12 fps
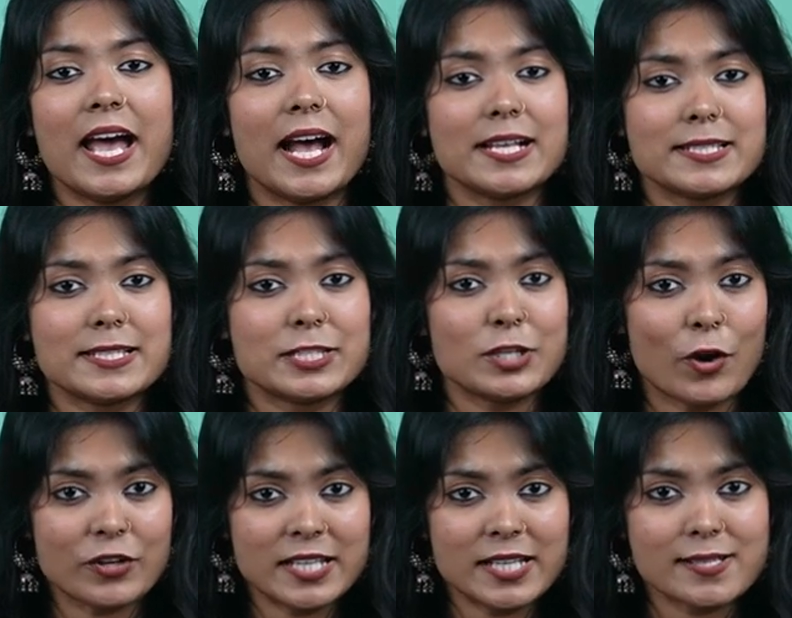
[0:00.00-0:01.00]
Assess your
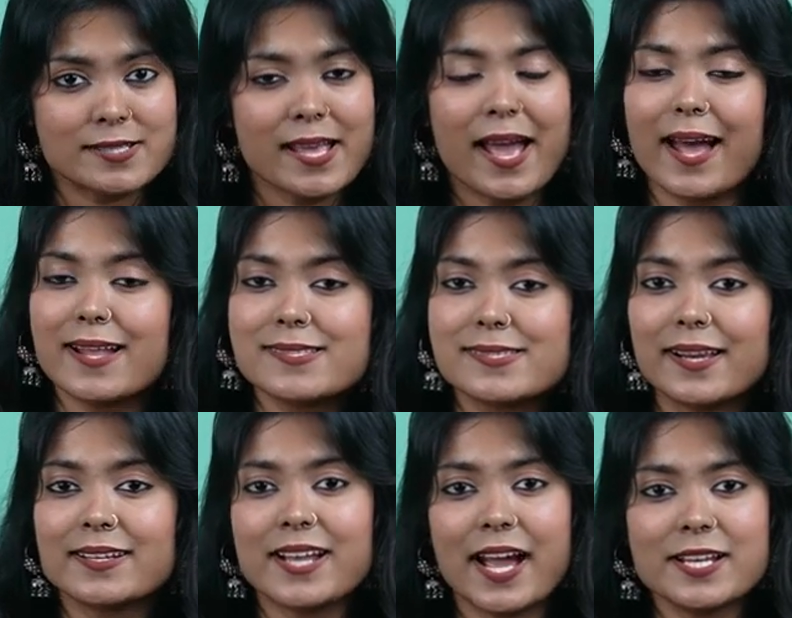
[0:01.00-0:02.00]
needs and
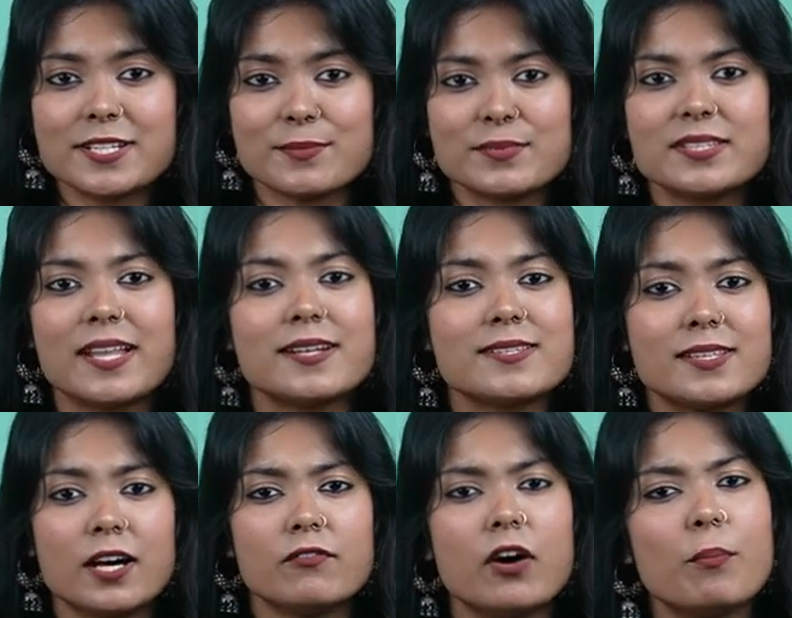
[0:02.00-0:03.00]
select items that
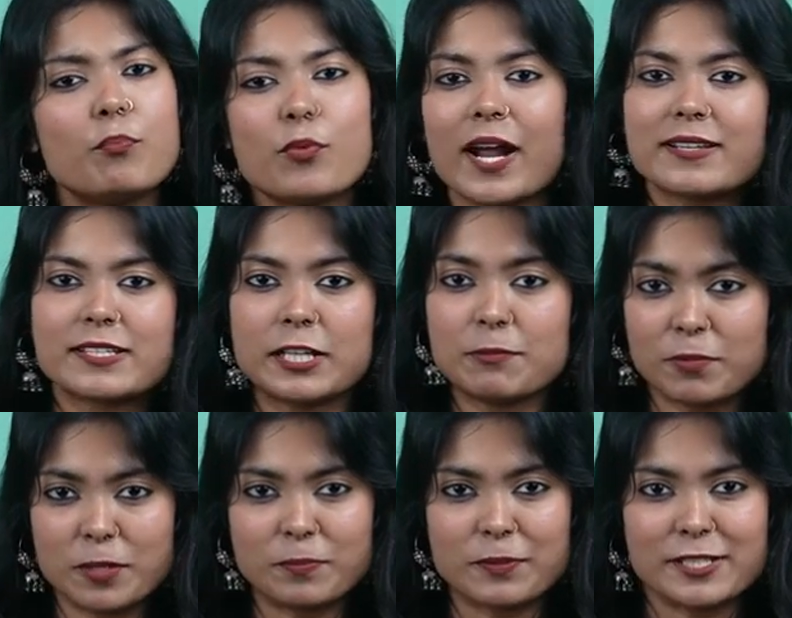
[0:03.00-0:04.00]
serve a practical
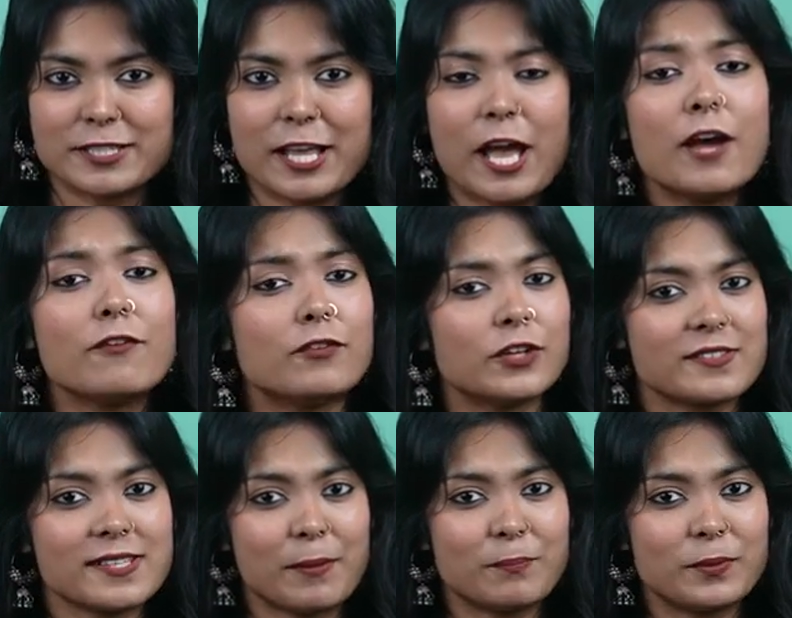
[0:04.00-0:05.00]
purpose. For
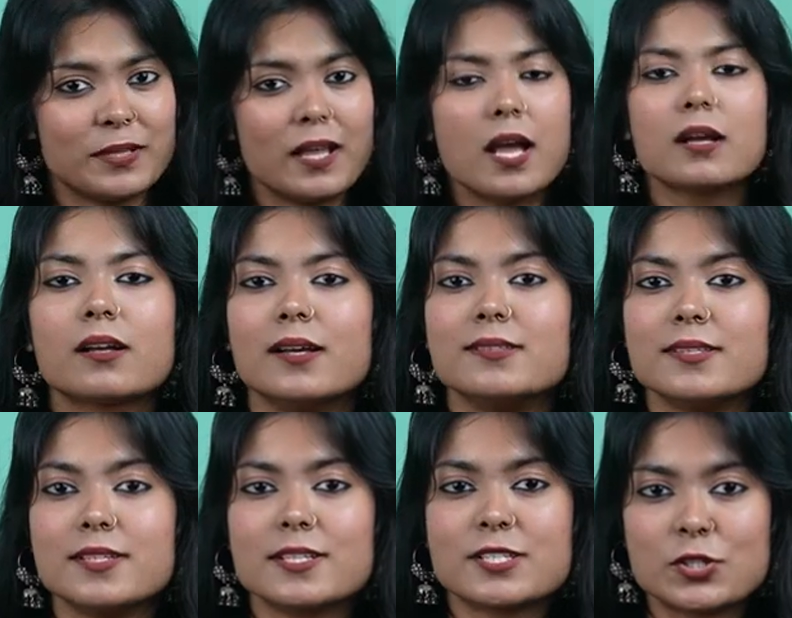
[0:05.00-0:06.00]
example,
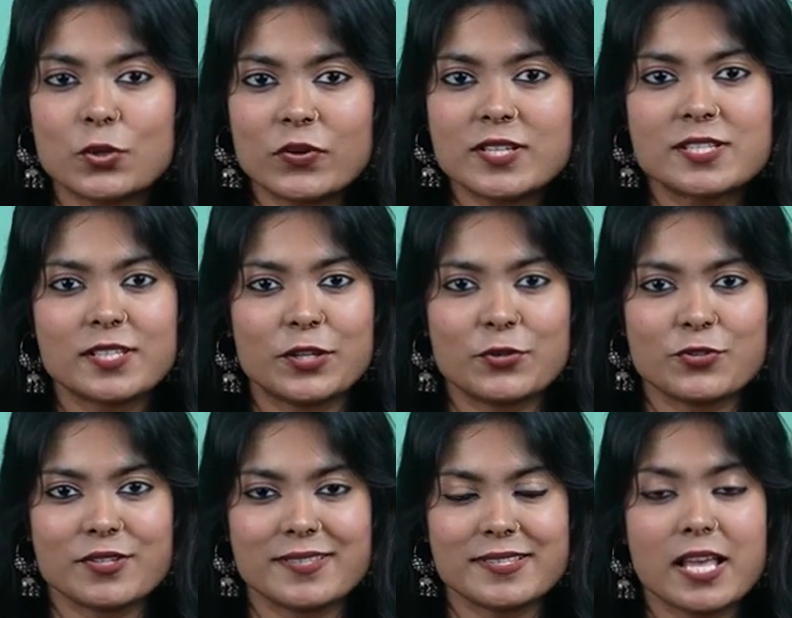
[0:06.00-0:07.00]
consider storage
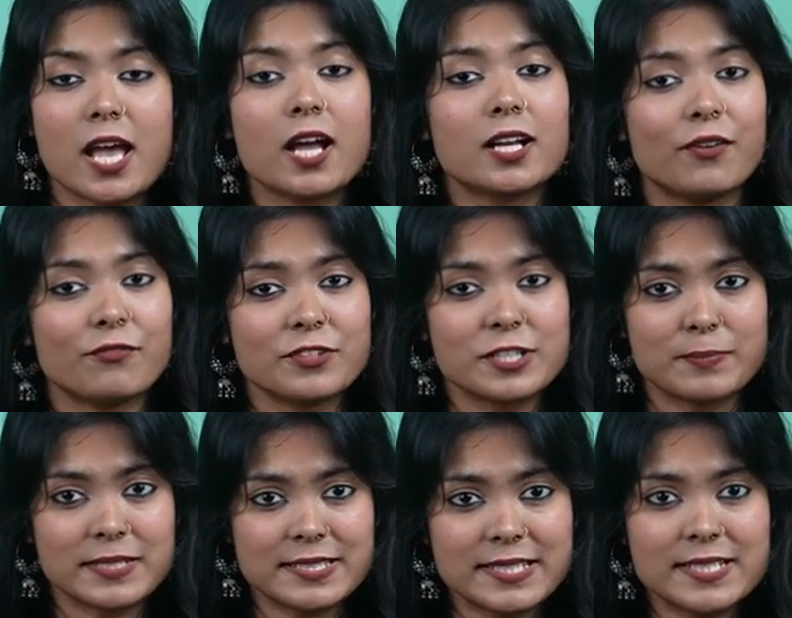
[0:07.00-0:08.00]
solutions,
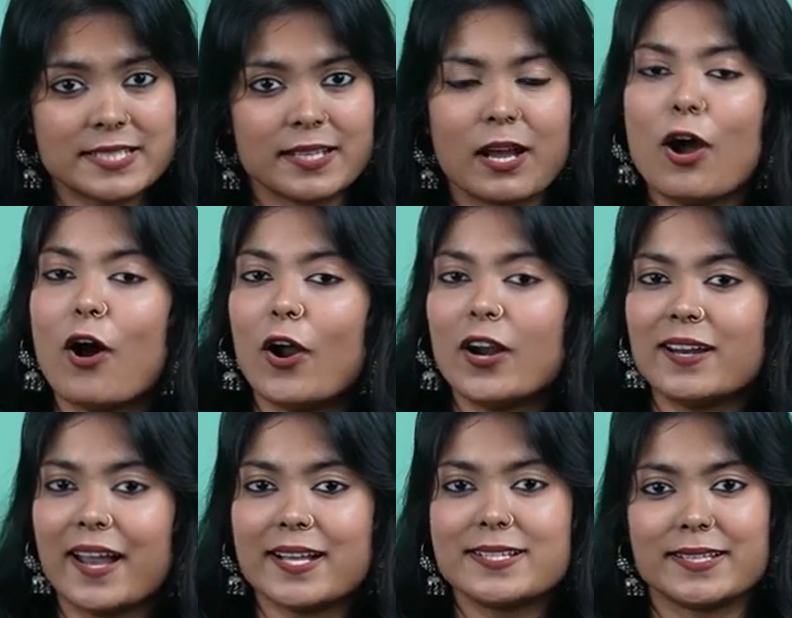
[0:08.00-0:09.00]
comfortable seating, or
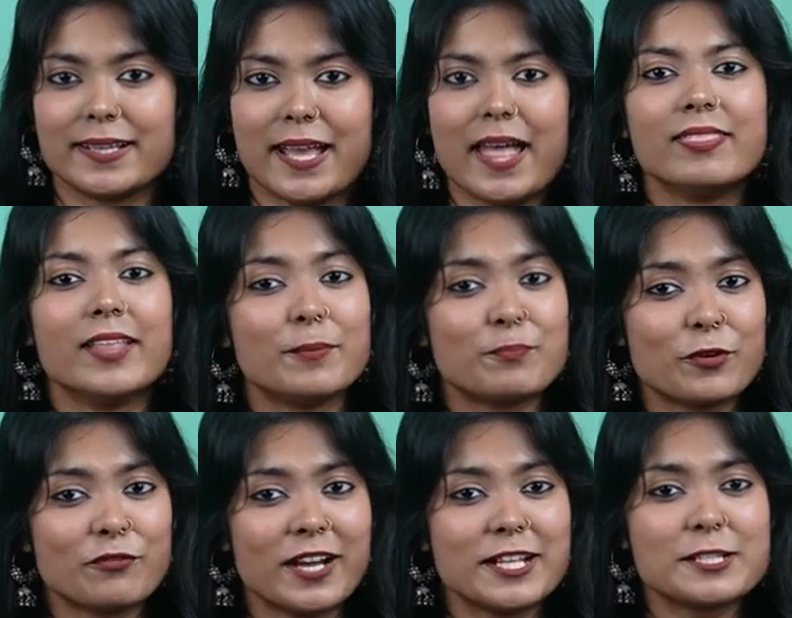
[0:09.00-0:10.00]
lighting that
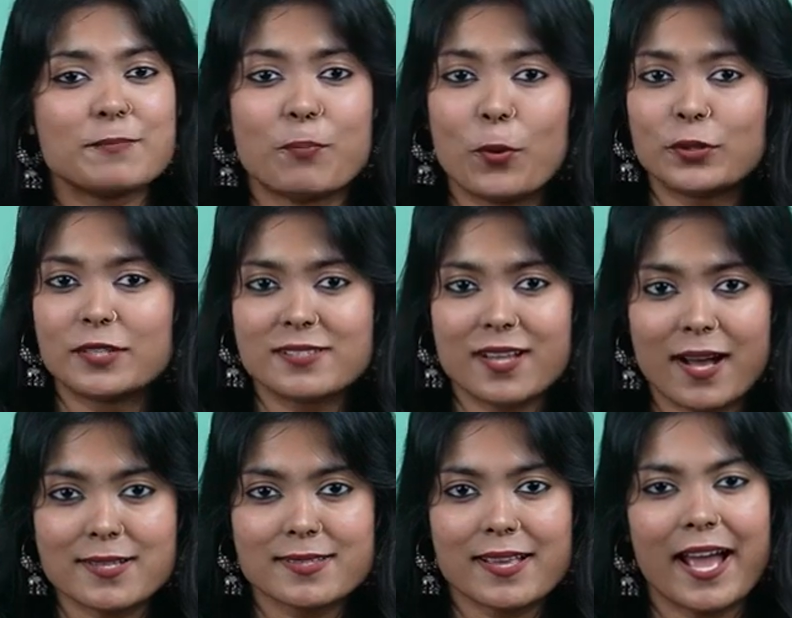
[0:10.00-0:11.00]
provides both
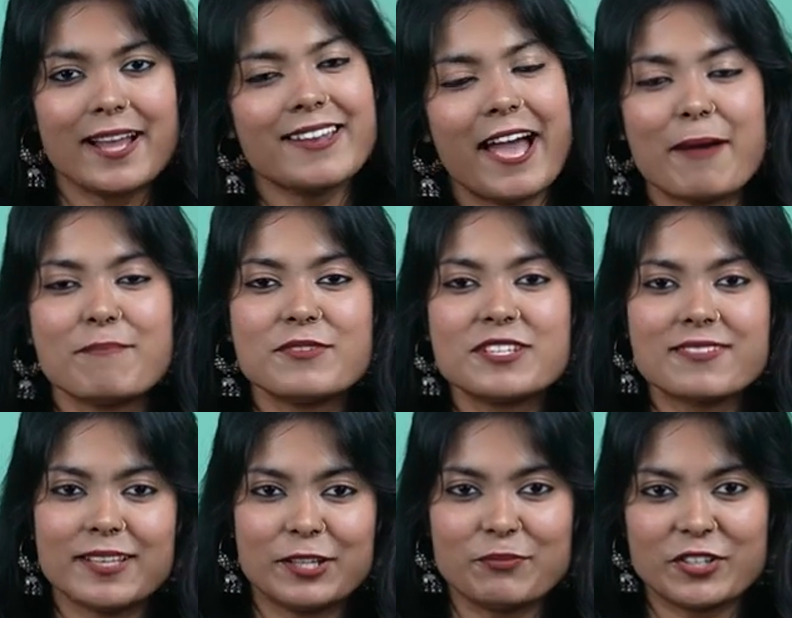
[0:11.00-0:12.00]
task and ambient
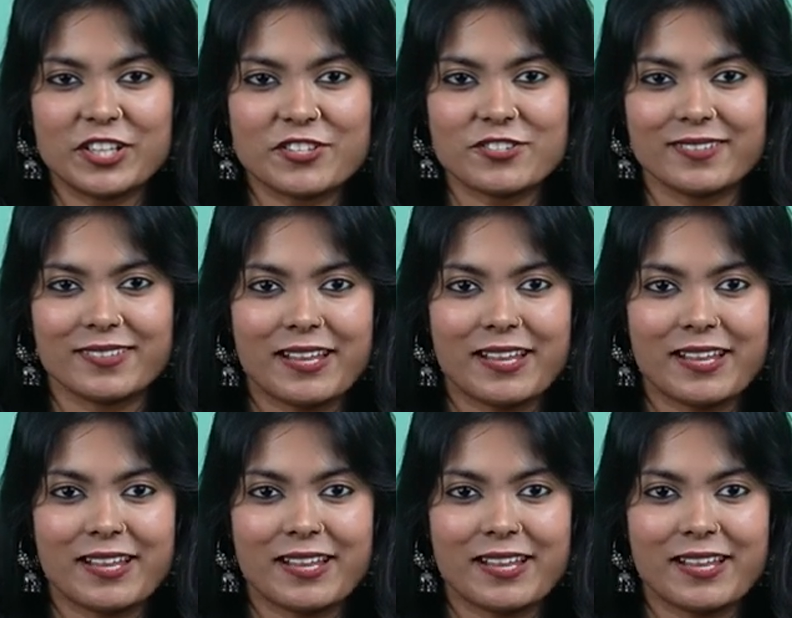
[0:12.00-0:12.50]
illumination.